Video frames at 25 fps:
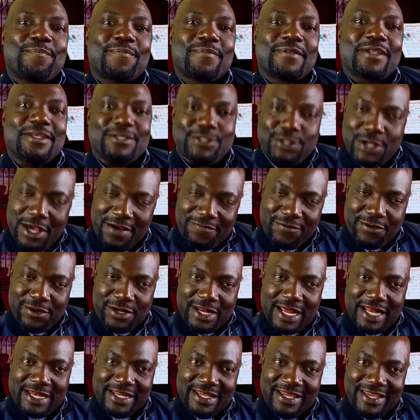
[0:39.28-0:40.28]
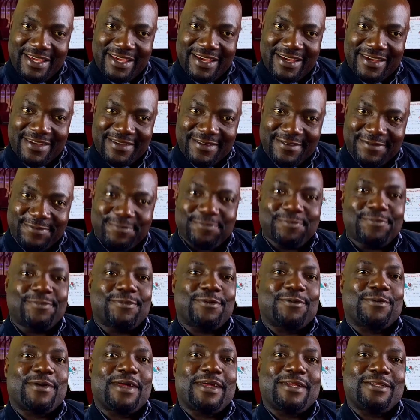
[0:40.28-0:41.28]
So you have your daddy here, all
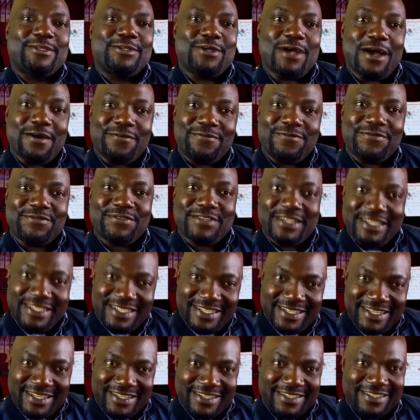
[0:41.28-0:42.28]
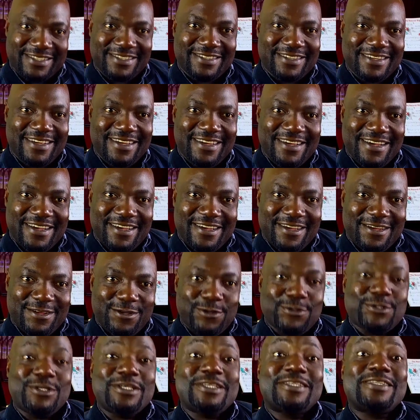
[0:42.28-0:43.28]
right? You have sisters. Your
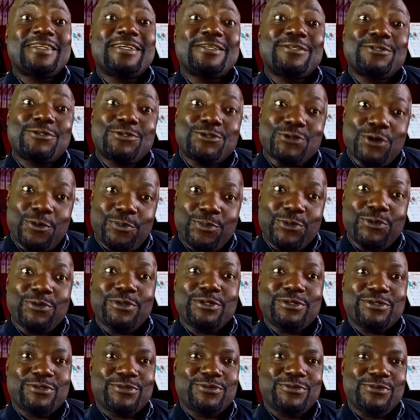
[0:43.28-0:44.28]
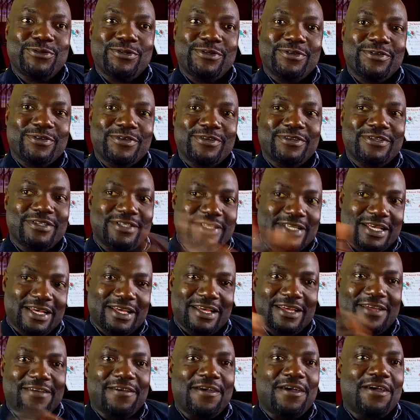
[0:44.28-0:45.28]
sisters drop you in school because the
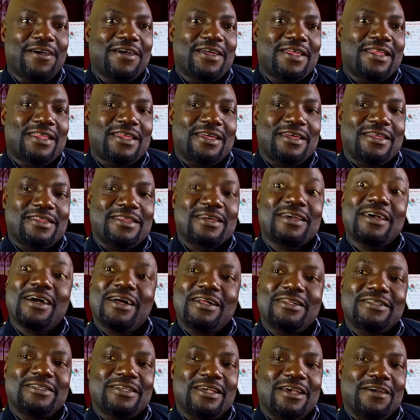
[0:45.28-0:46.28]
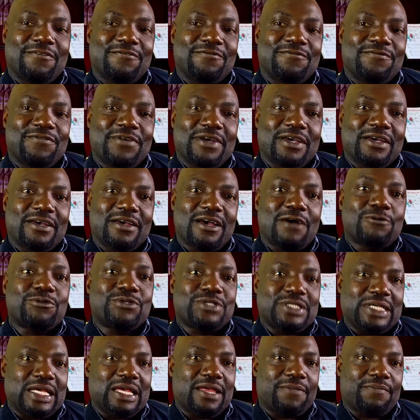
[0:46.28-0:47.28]
girls here have, I would
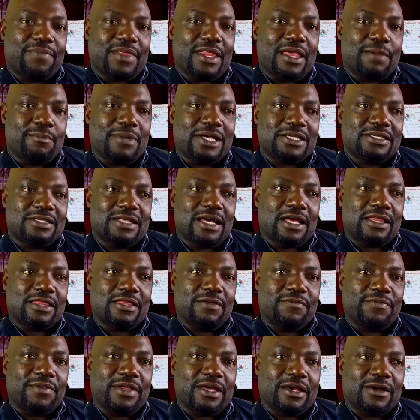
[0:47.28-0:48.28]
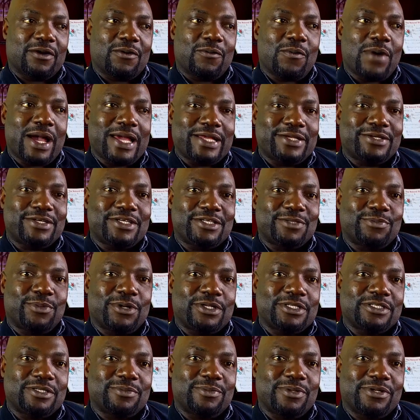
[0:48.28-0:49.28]
say, I must thank them, they're quite
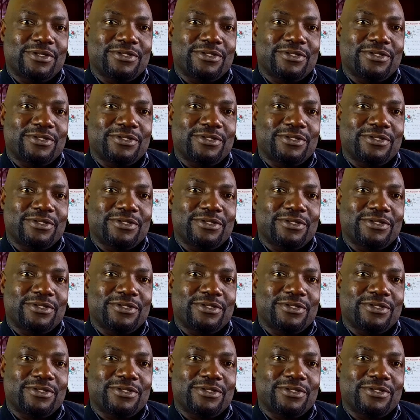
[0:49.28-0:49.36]
responsible.